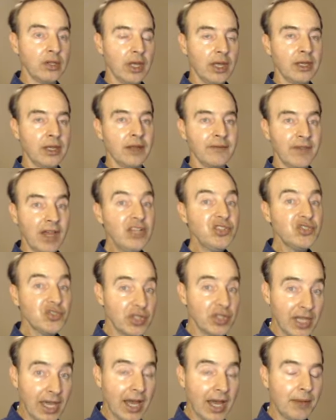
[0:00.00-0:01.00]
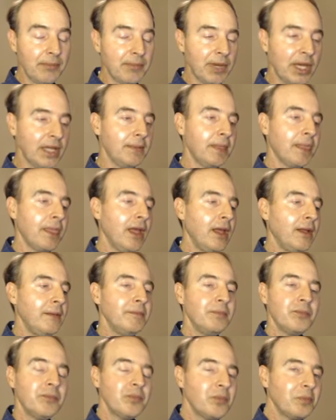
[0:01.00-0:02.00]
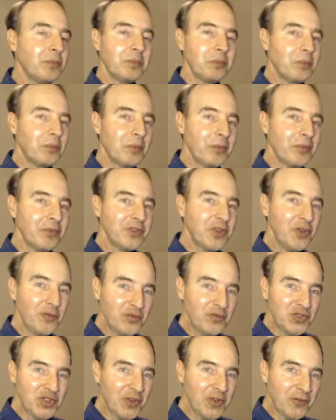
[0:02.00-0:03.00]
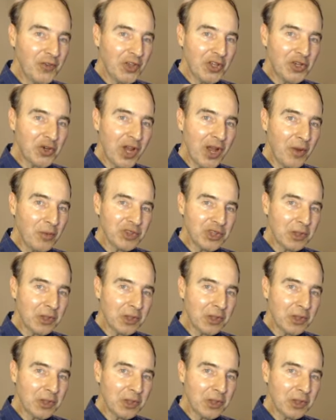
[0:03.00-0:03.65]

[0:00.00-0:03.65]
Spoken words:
and eventually, yeah, but to figure out what the